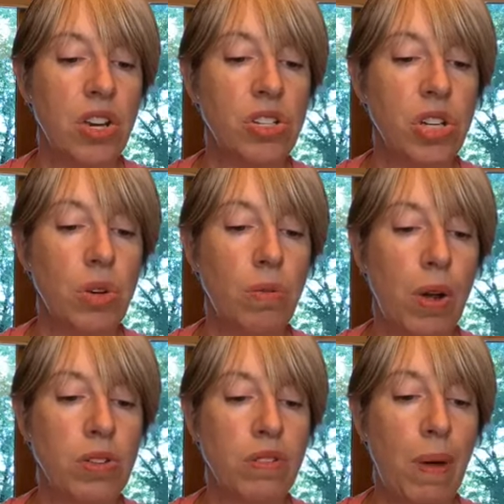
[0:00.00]
2
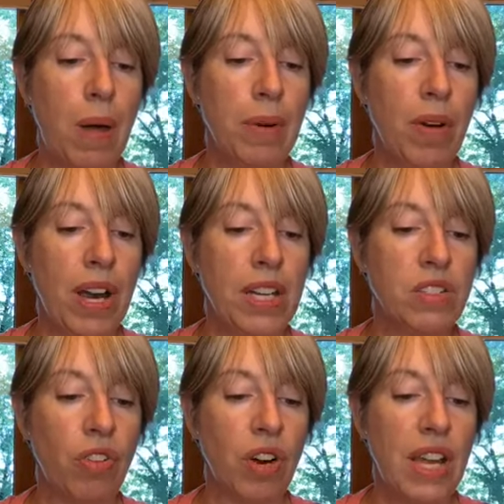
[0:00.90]
rows of pomegranates
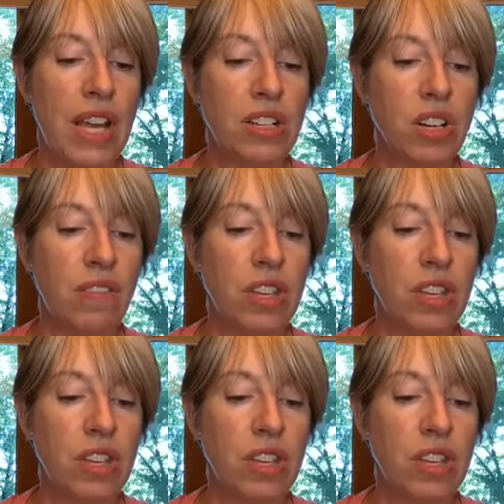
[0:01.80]
for each of